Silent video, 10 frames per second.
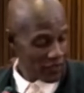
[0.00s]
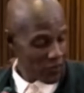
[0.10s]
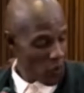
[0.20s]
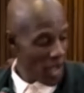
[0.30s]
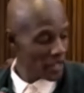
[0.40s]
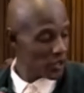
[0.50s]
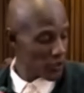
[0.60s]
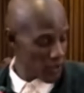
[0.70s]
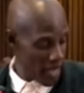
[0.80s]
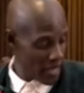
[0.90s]
Fast
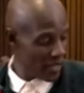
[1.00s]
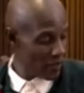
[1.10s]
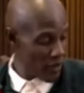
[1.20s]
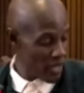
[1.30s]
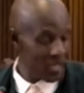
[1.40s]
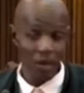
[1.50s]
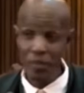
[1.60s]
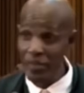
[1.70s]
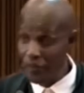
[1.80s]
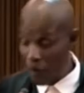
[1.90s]
forward, today in the morning,
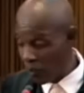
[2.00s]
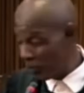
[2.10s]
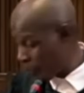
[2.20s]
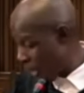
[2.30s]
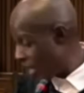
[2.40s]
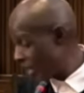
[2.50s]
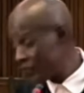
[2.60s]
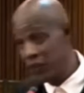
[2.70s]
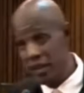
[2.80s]
I'm informed by